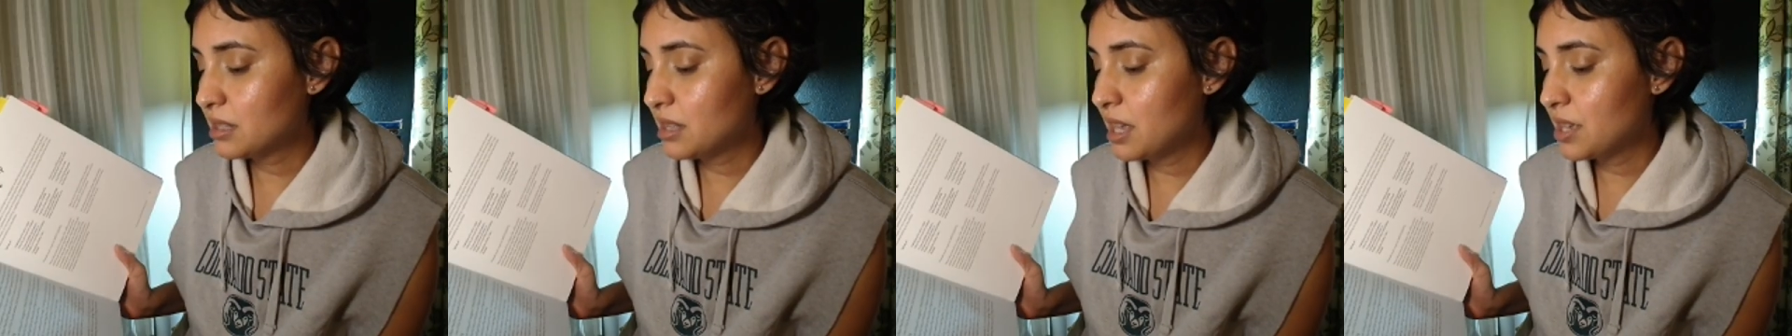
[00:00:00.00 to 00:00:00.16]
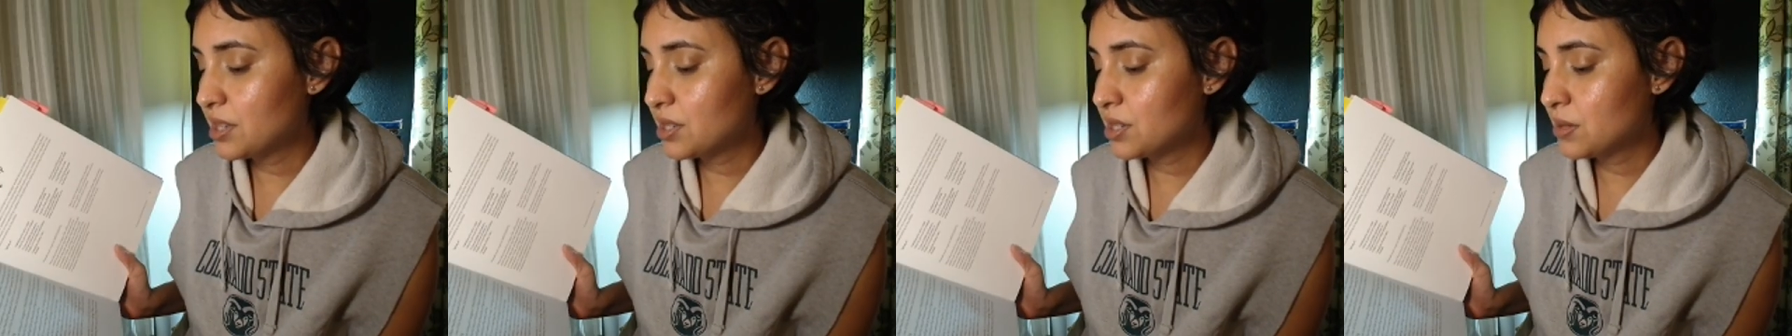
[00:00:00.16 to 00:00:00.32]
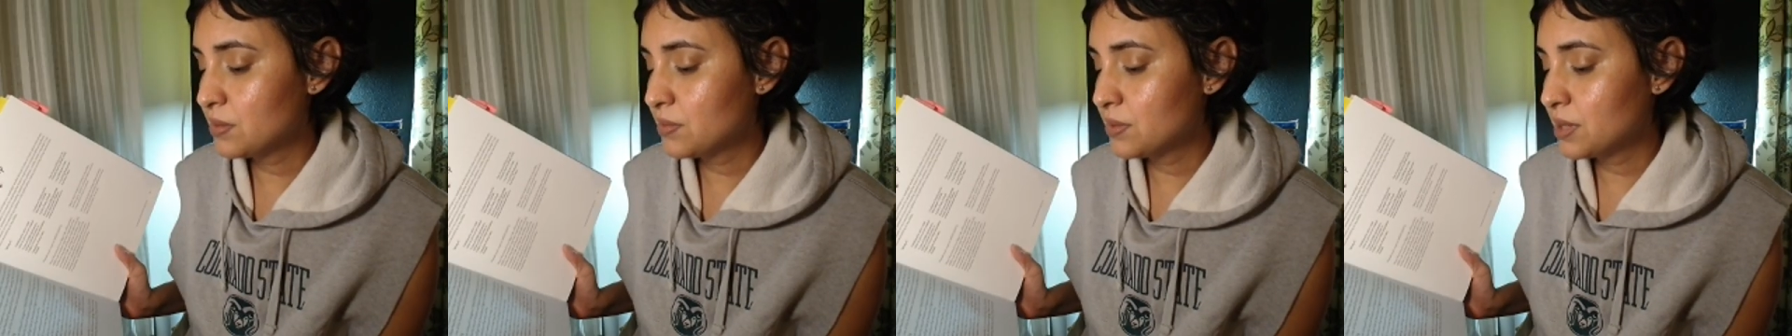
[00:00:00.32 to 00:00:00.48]

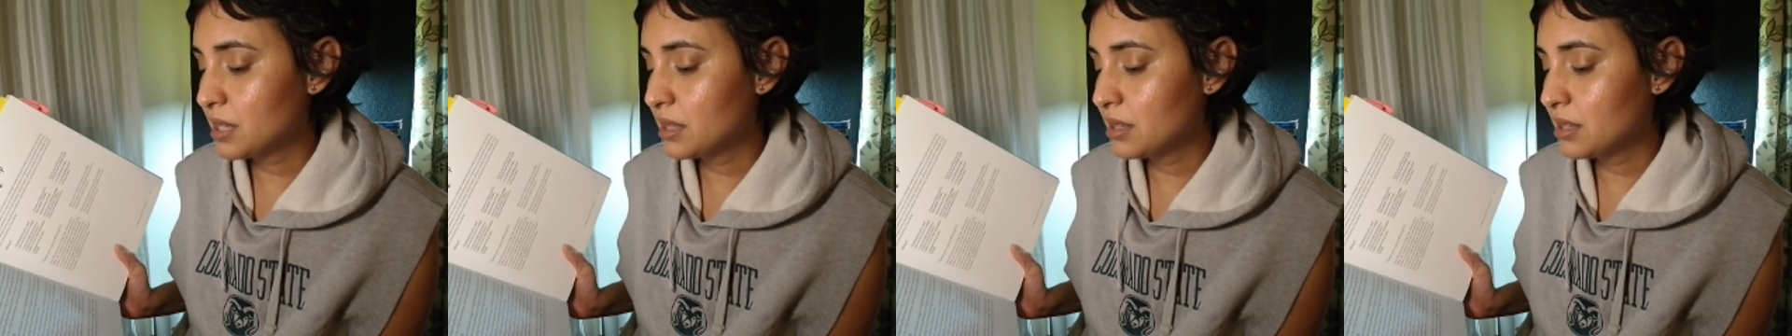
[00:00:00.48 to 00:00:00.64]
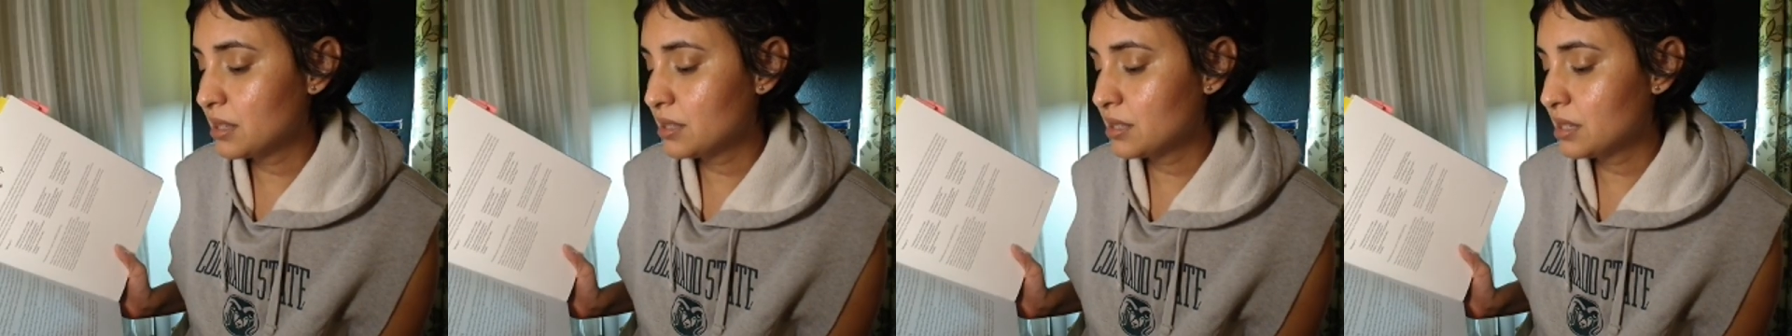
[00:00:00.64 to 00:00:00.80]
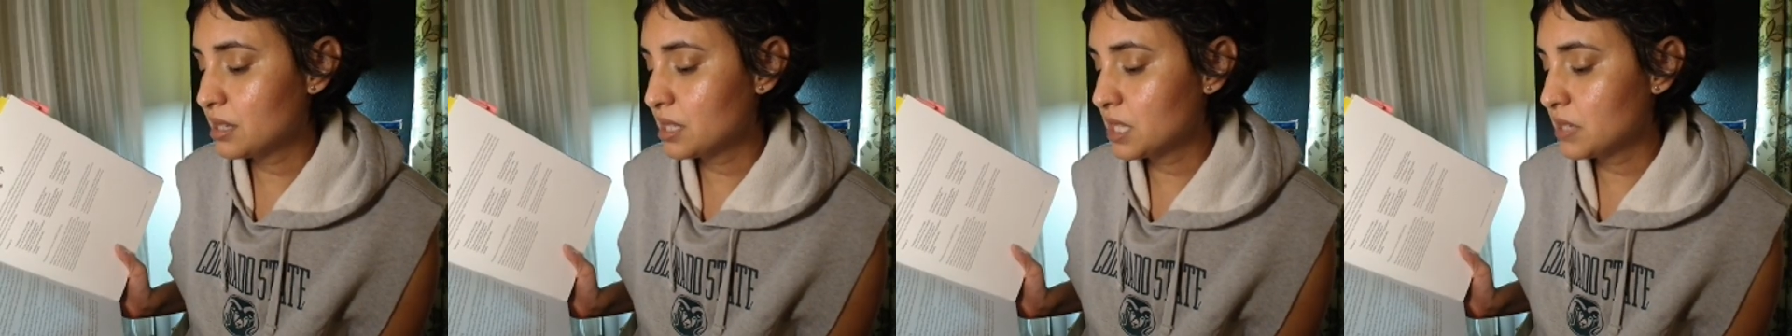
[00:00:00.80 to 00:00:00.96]
classrooms that
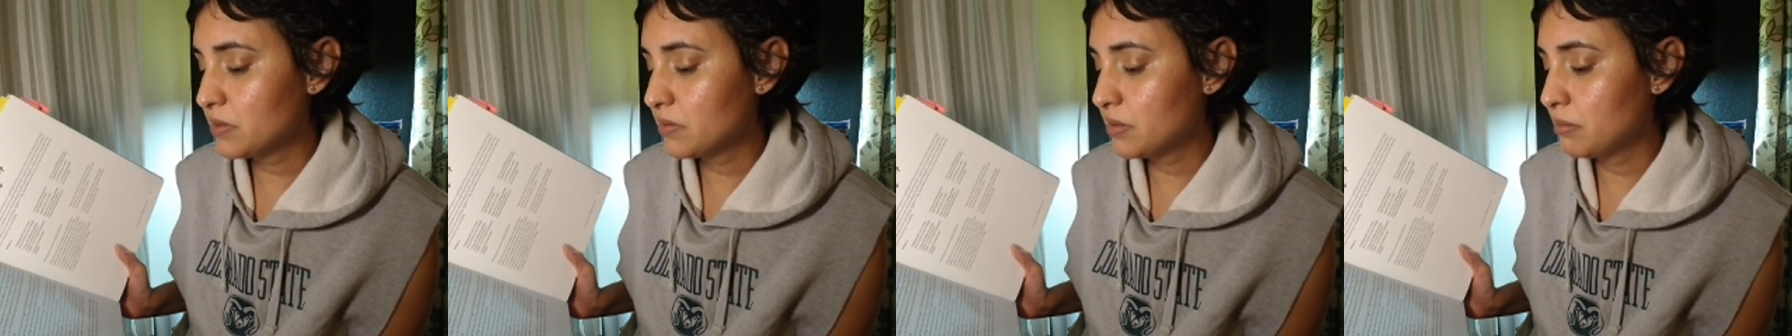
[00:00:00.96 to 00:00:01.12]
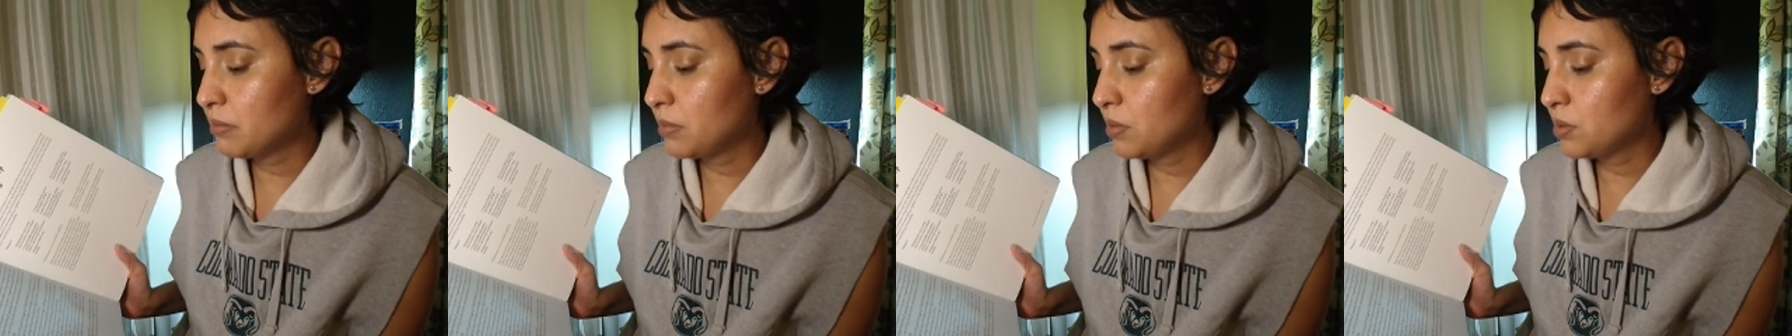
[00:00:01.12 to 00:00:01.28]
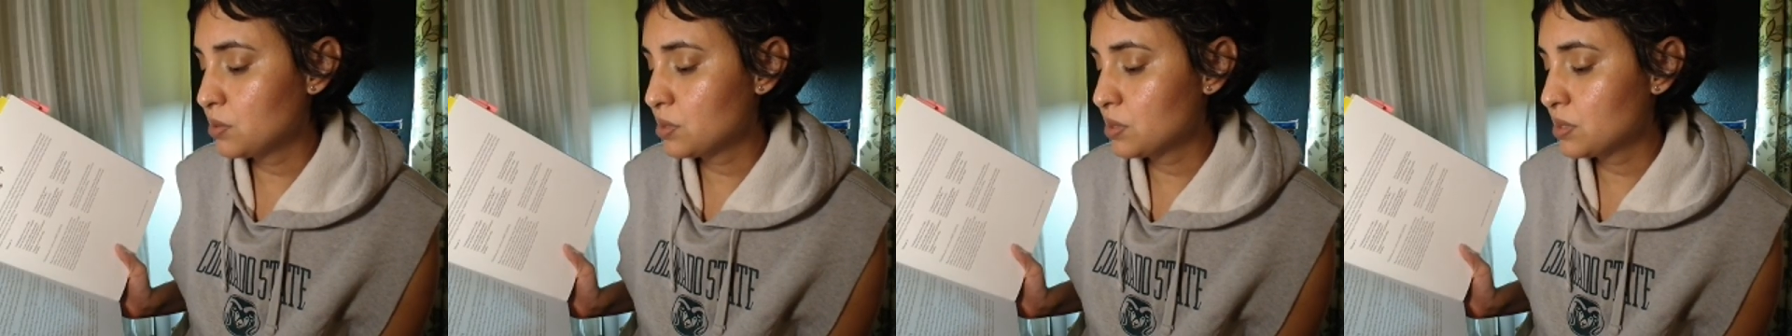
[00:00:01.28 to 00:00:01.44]
lists tons of
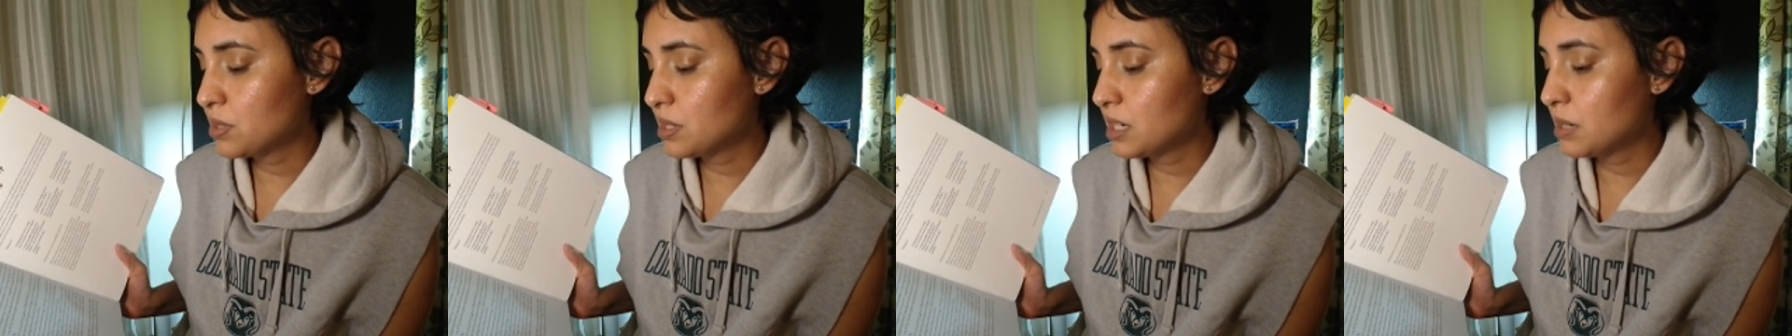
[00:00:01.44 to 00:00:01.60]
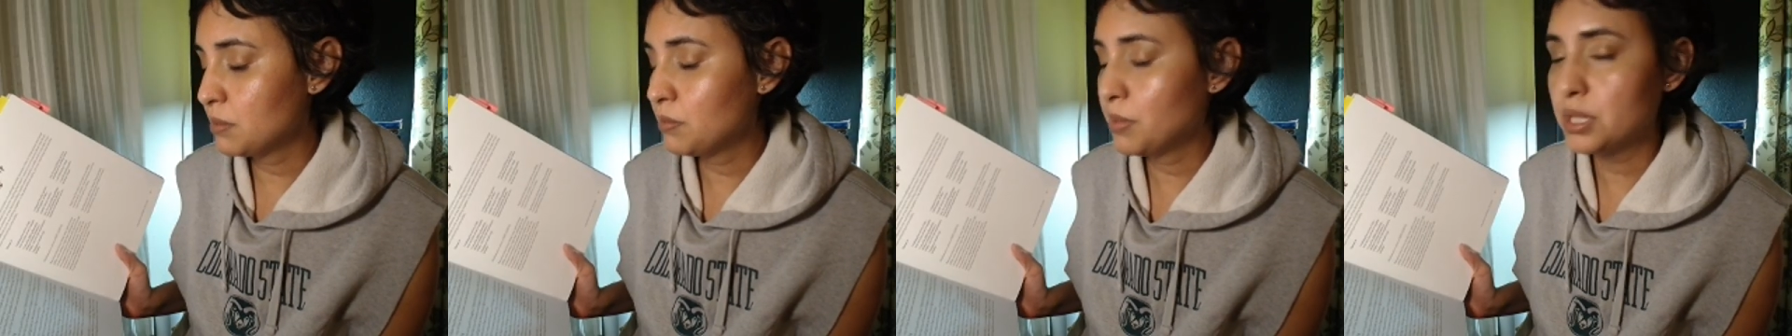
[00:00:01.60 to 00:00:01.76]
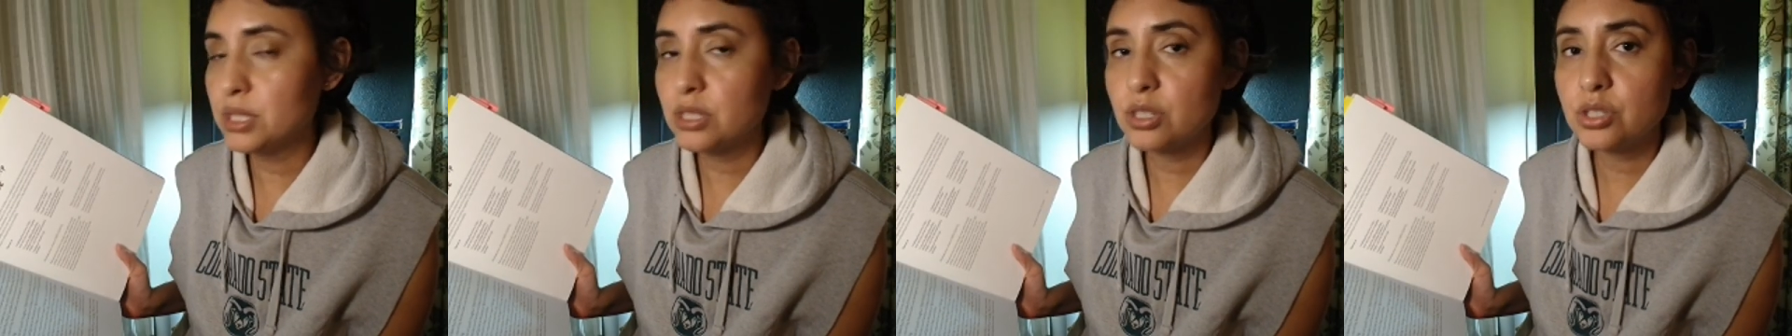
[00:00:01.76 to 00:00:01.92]
emotions and
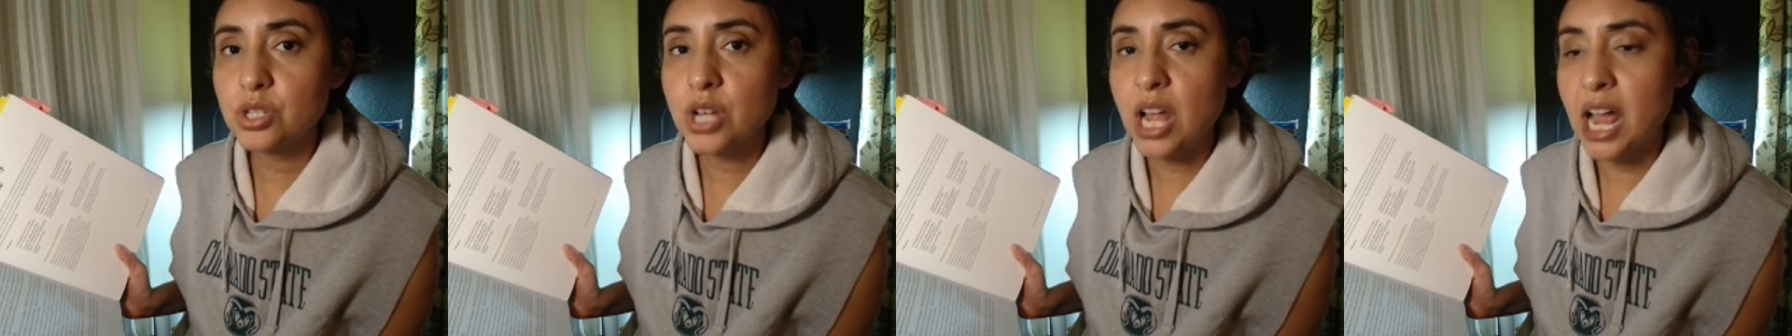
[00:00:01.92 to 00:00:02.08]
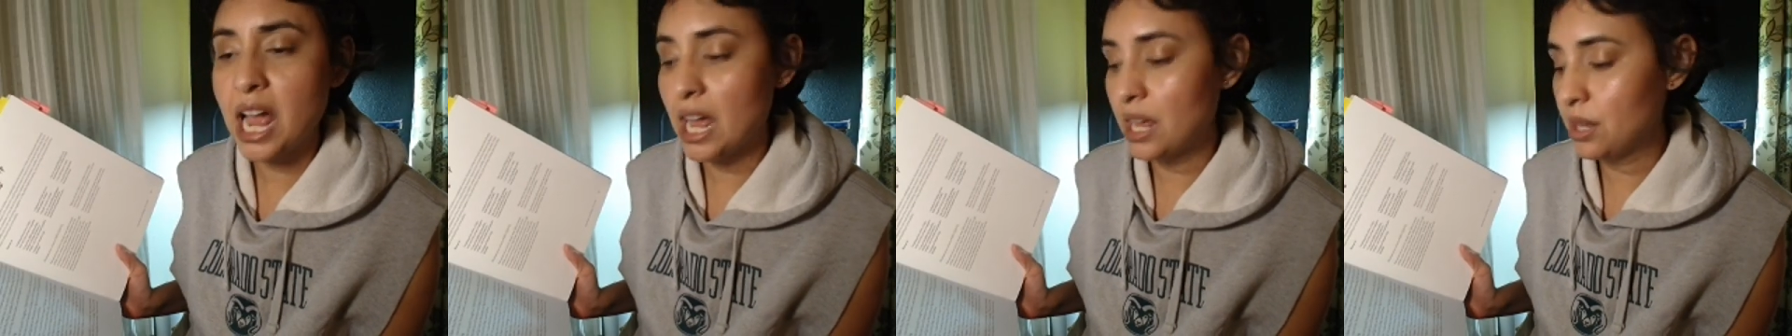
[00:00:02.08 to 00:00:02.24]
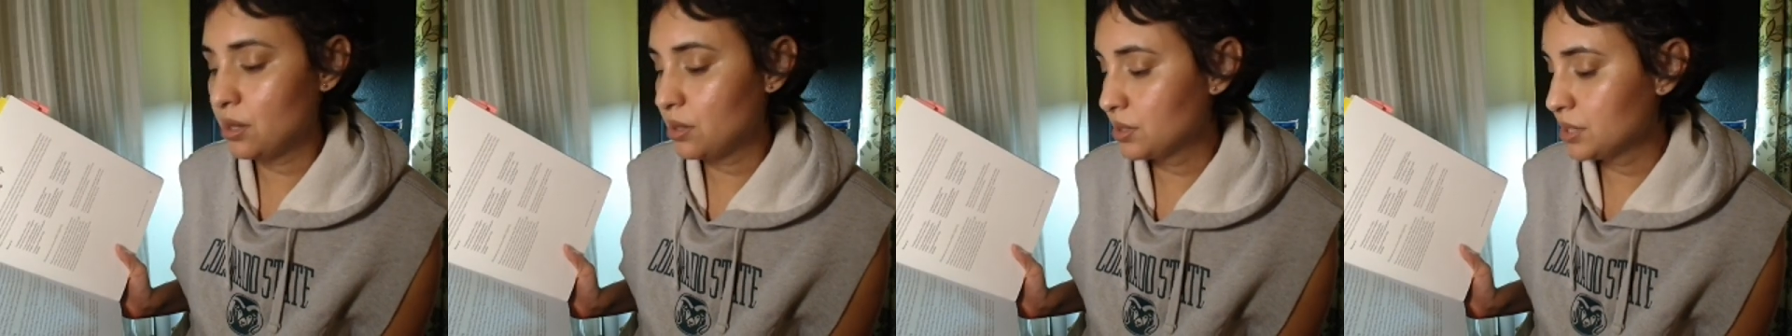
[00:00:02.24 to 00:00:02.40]
depict a
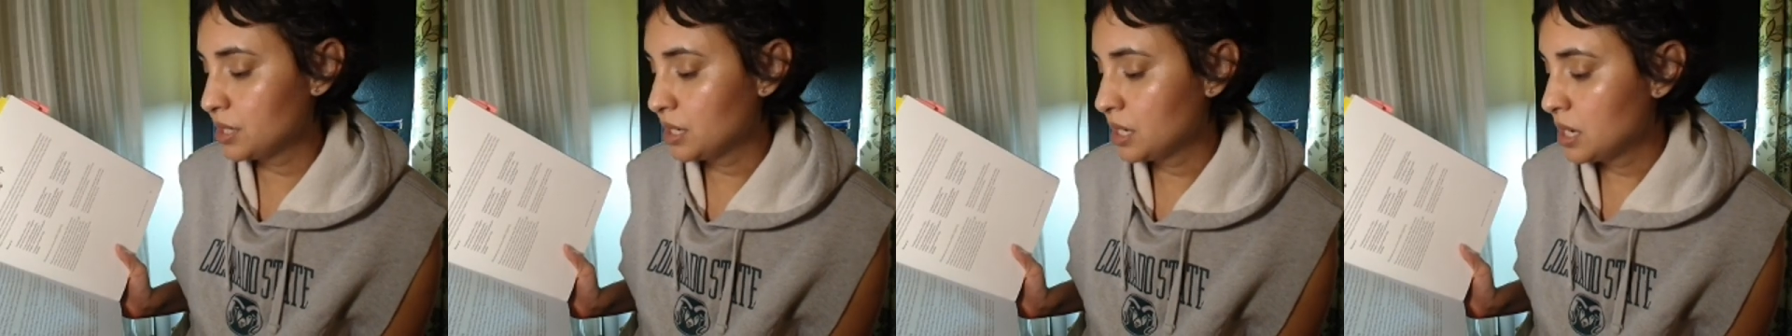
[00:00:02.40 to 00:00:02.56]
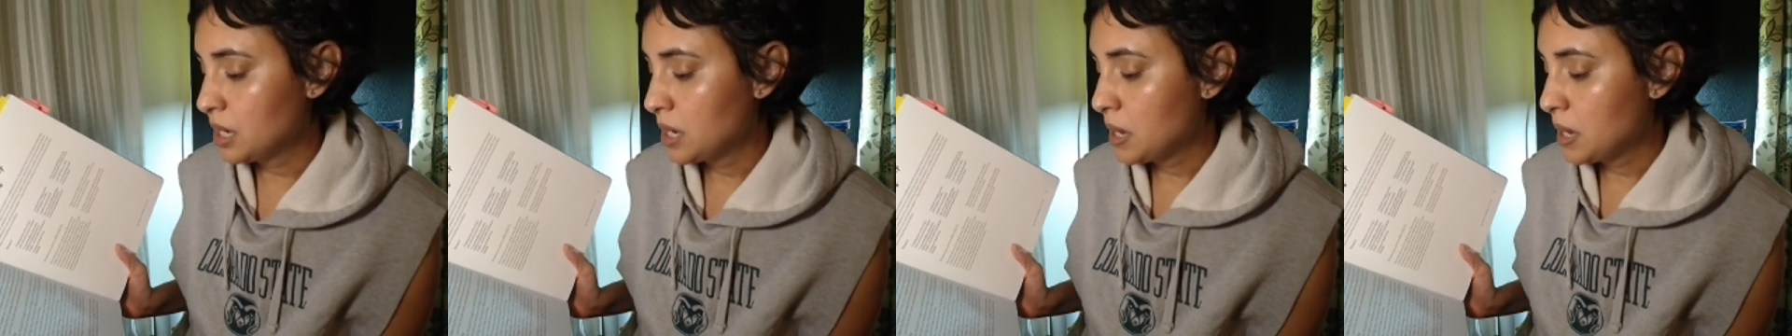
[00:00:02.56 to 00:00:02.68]
child